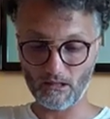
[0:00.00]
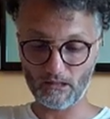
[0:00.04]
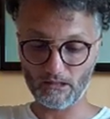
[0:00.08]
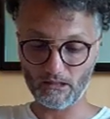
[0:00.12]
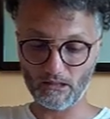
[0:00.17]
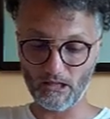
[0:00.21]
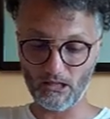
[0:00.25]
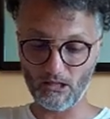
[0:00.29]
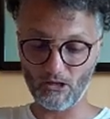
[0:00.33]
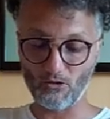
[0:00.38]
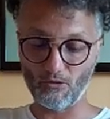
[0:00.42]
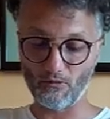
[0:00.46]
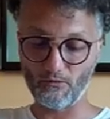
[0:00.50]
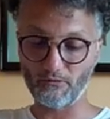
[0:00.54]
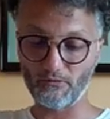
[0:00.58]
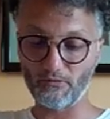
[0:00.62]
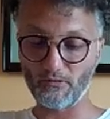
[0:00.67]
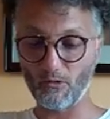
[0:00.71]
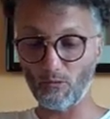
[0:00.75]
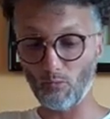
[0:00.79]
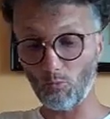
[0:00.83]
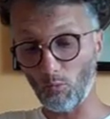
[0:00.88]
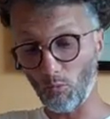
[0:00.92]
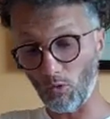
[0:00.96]
King of
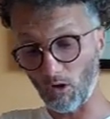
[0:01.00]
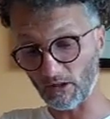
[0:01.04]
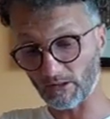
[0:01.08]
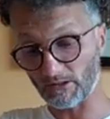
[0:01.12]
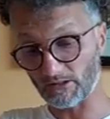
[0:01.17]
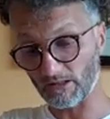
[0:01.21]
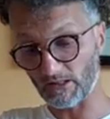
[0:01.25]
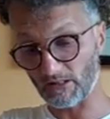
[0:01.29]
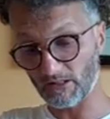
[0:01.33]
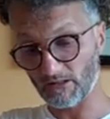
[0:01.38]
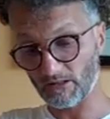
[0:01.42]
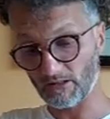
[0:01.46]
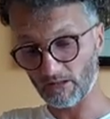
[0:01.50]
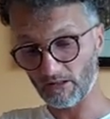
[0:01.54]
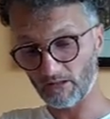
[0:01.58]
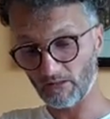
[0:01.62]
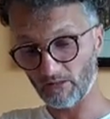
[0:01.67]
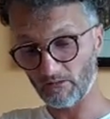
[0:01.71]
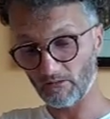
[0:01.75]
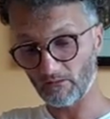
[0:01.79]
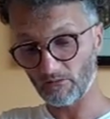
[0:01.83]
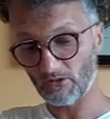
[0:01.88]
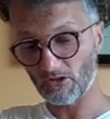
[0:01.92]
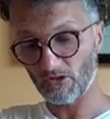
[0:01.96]
Wands.
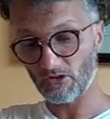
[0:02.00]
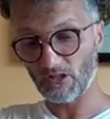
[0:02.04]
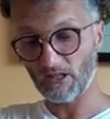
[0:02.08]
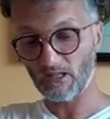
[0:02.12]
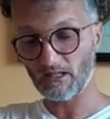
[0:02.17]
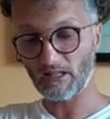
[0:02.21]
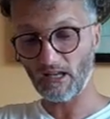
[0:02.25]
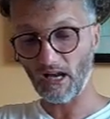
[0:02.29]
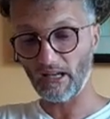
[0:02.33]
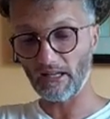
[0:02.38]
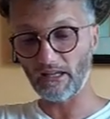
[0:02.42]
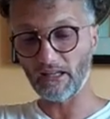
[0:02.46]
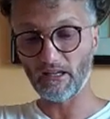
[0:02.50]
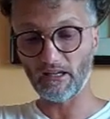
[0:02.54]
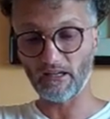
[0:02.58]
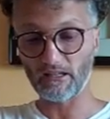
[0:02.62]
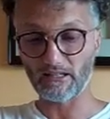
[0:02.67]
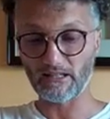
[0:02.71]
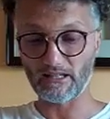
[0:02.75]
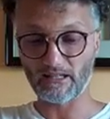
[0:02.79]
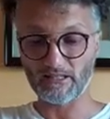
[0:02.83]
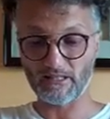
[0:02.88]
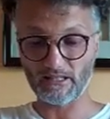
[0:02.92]
This guy here